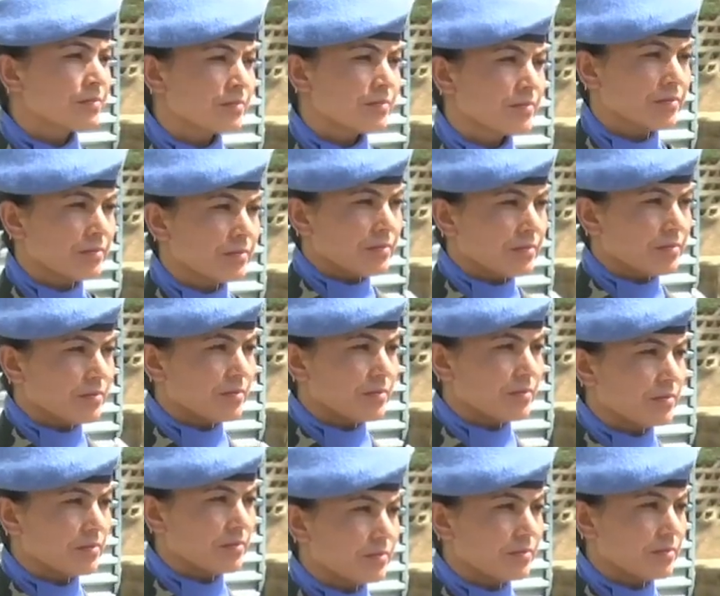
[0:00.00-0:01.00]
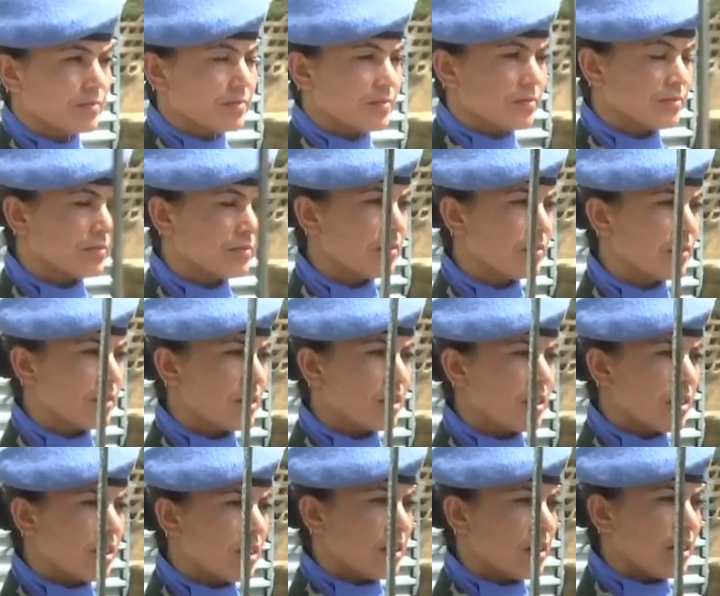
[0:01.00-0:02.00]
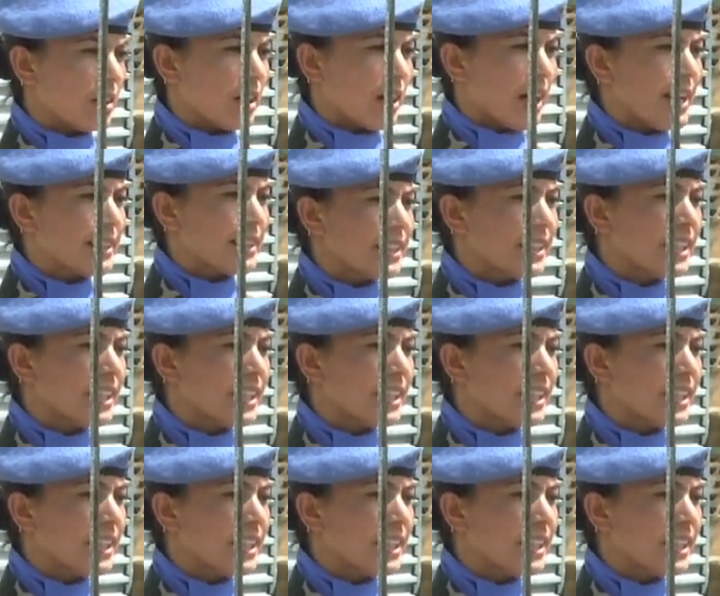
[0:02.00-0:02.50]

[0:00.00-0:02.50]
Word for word: 21st of September, we mark